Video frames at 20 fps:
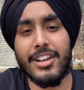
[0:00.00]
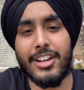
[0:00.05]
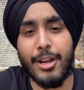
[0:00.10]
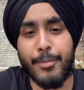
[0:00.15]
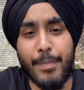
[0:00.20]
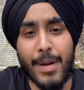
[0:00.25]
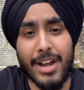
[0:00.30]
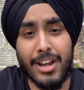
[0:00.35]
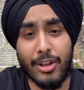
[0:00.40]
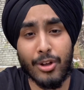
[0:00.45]

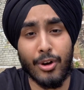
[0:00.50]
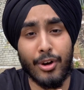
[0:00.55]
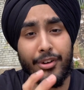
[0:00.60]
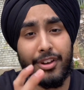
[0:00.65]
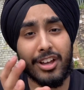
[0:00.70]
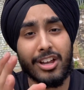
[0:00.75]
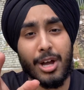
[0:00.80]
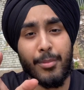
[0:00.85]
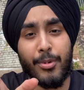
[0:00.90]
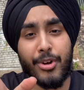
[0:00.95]
depending on
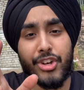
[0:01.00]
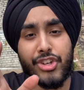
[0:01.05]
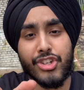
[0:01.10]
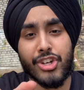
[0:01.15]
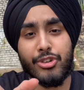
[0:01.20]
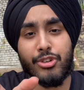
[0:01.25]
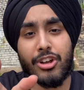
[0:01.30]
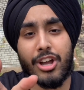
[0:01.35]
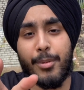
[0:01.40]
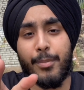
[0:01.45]

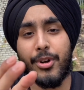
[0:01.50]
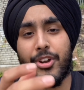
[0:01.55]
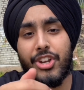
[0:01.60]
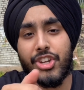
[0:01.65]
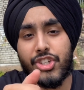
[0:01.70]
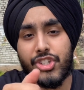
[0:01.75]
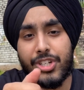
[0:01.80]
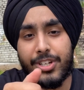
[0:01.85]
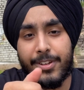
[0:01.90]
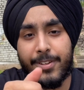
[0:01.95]
accommodation to
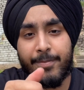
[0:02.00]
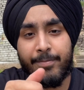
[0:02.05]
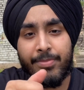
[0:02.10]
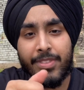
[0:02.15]
accommodation.